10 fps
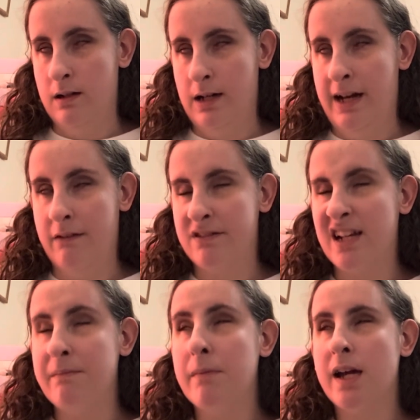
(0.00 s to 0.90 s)
have
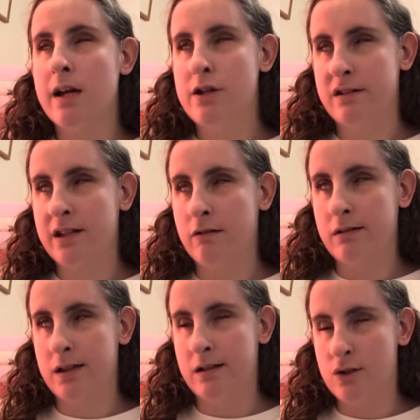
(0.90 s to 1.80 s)
seen me just
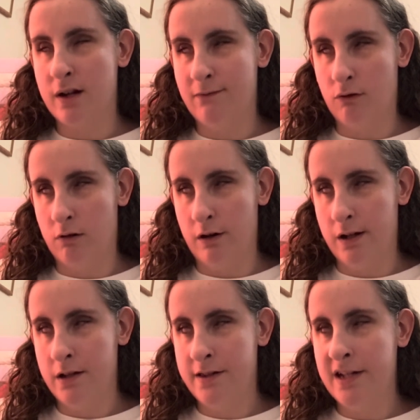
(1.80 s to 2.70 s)
use the
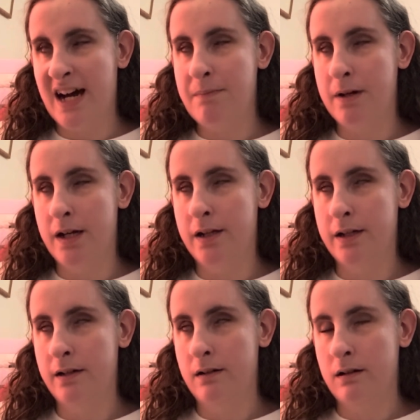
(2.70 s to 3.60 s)
straightforward type
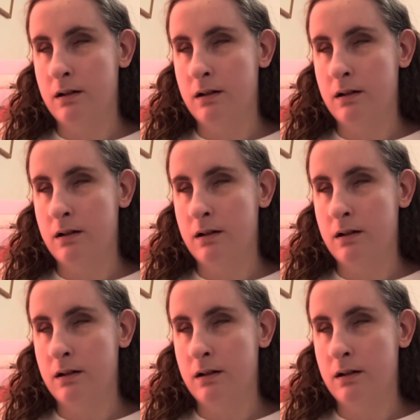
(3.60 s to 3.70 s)
in